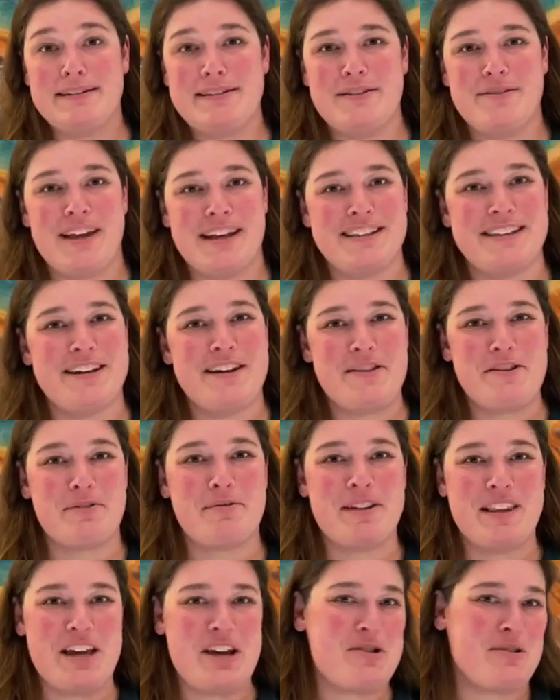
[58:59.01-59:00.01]
So that's another
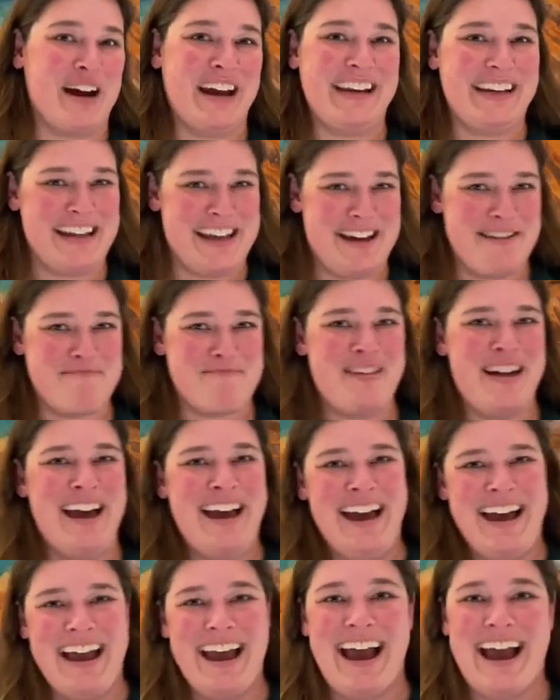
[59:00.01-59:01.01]
really great name
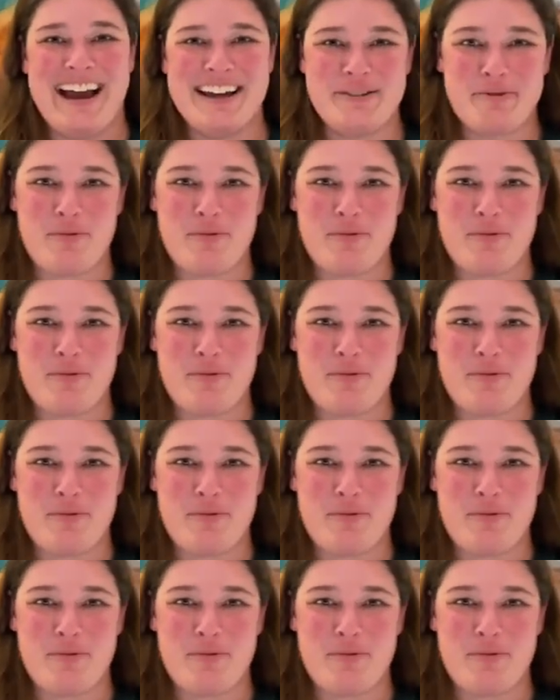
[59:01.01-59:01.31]
as